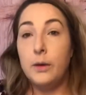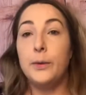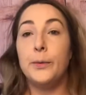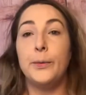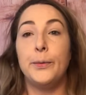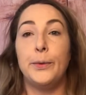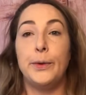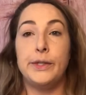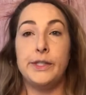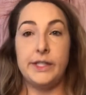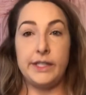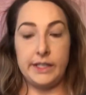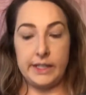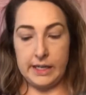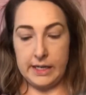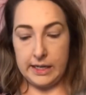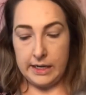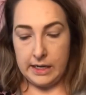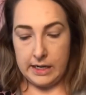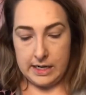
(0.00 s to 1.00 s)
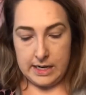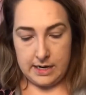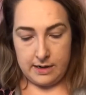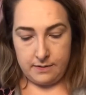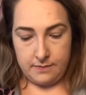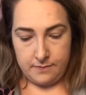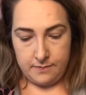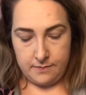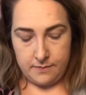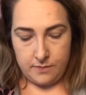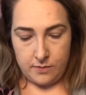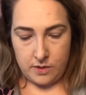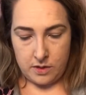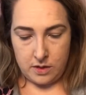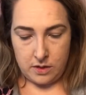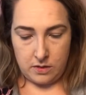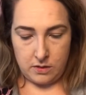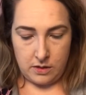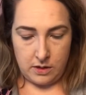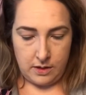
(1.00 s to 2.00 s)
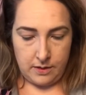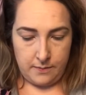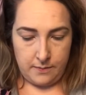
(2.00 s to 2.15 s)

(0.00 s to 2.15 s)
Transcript: We're just getting it done. Okay.